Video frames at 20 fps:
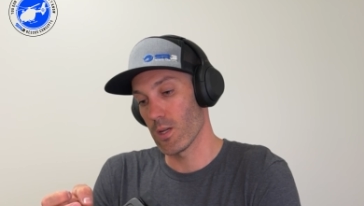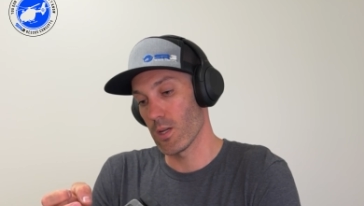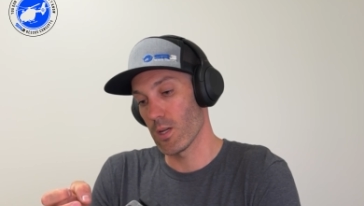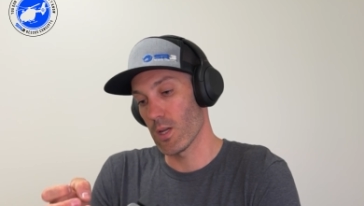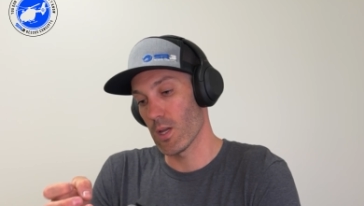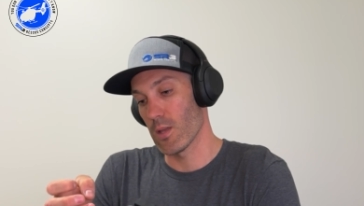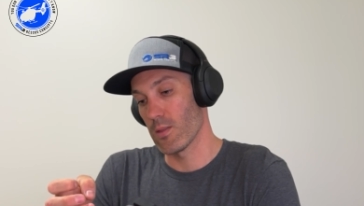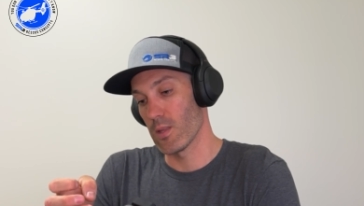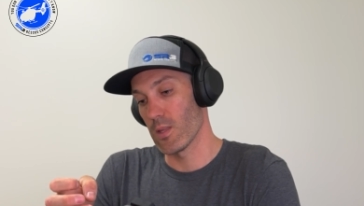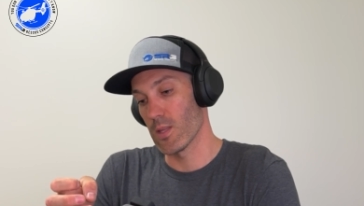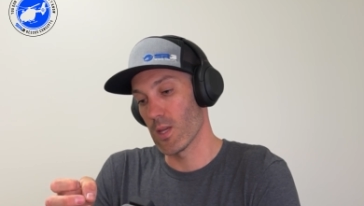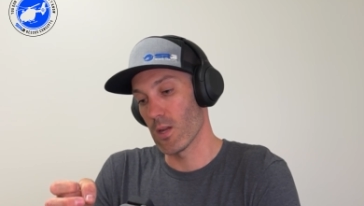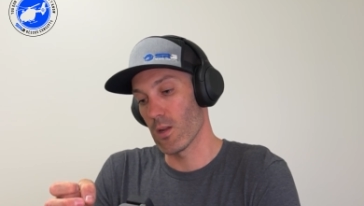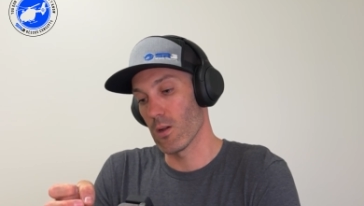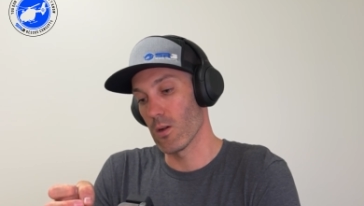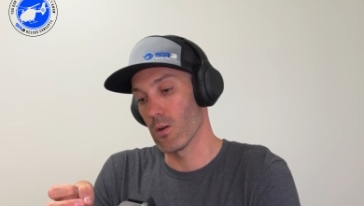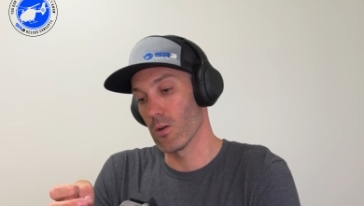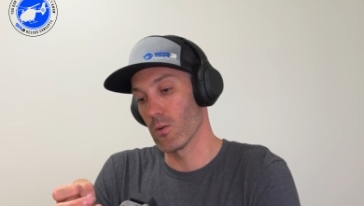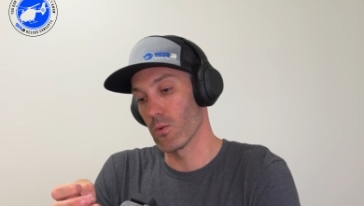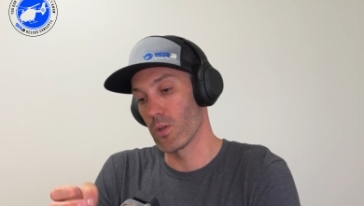and then that
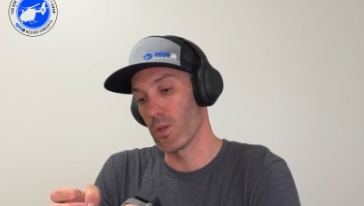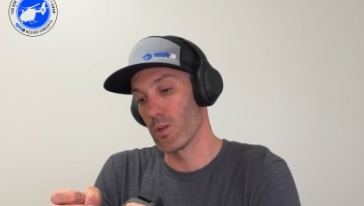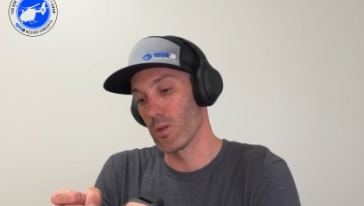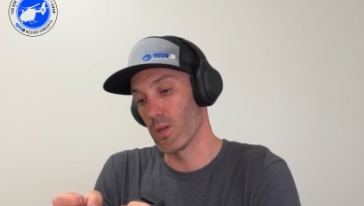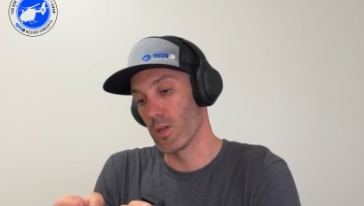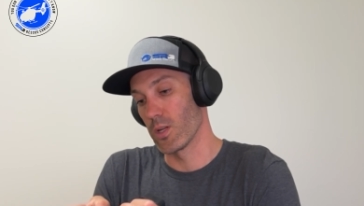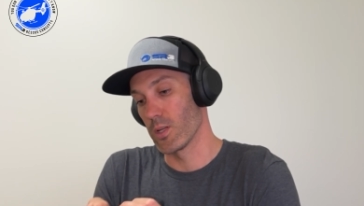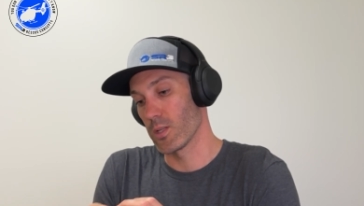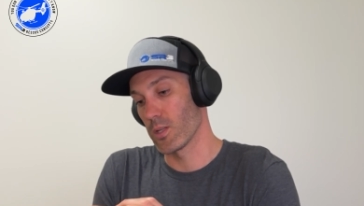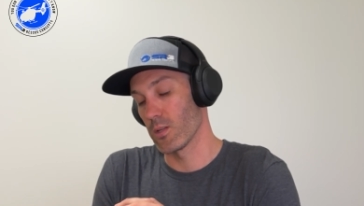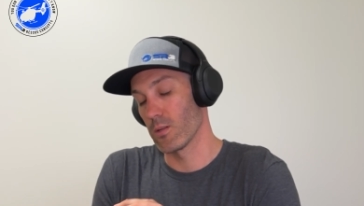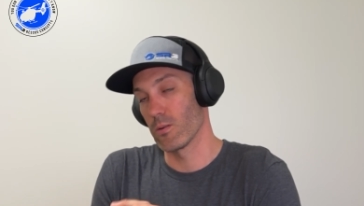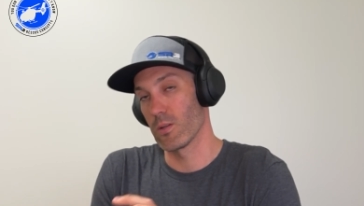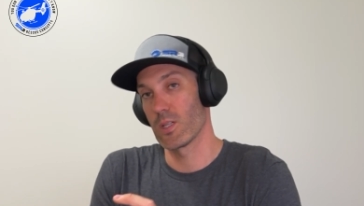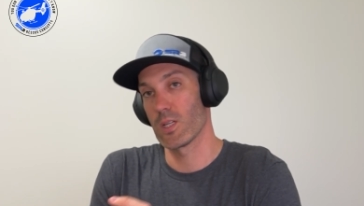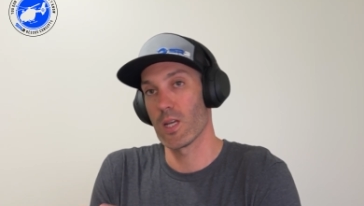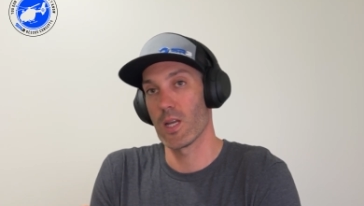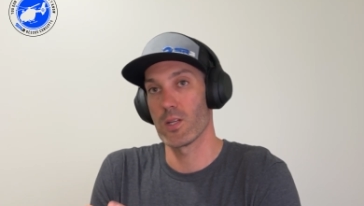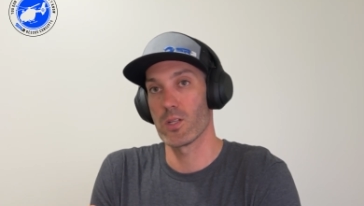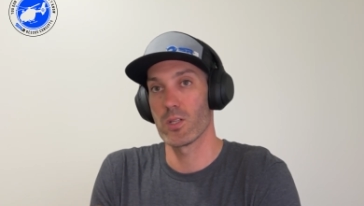whole unit is going to
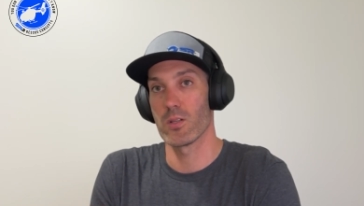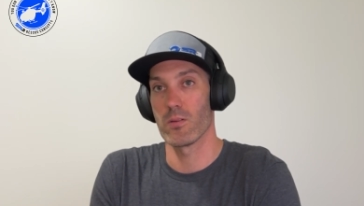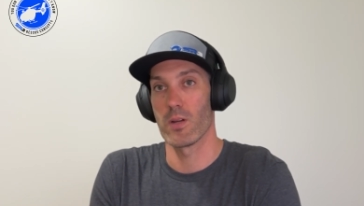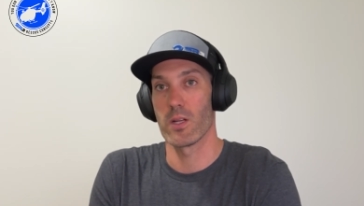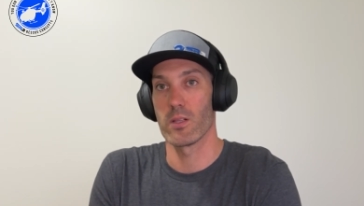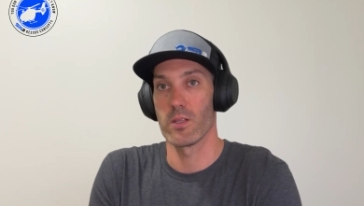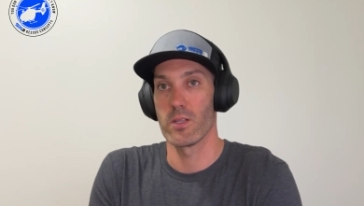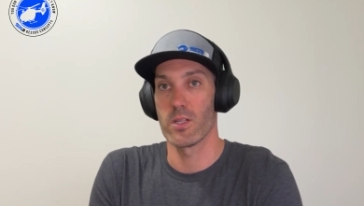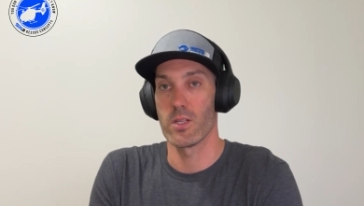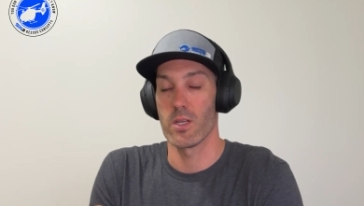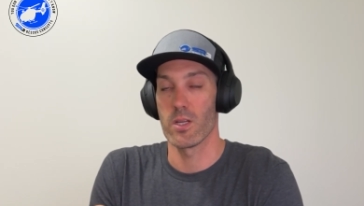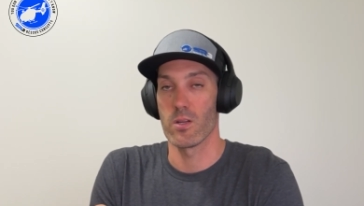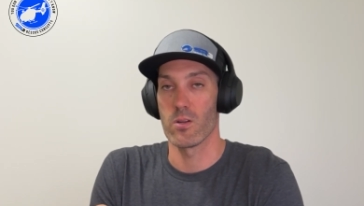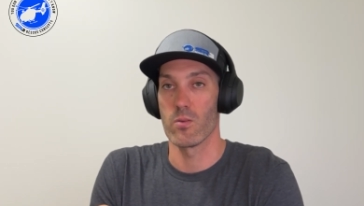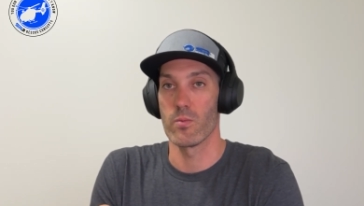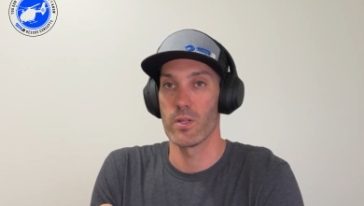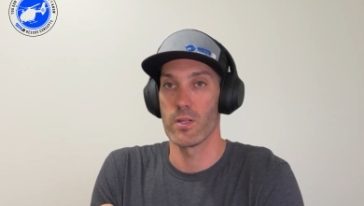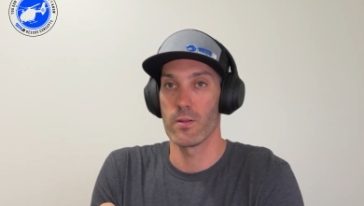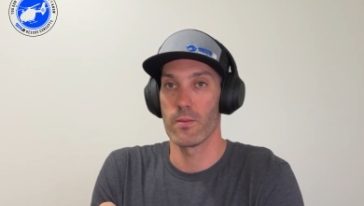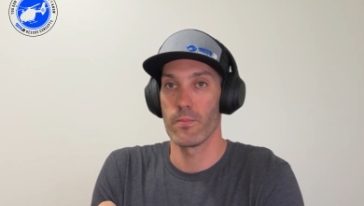attach directly to your
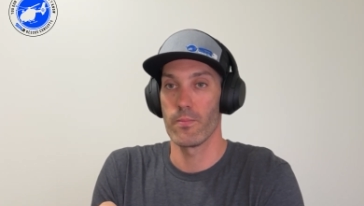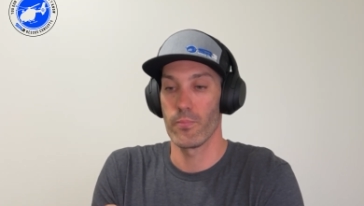helmet.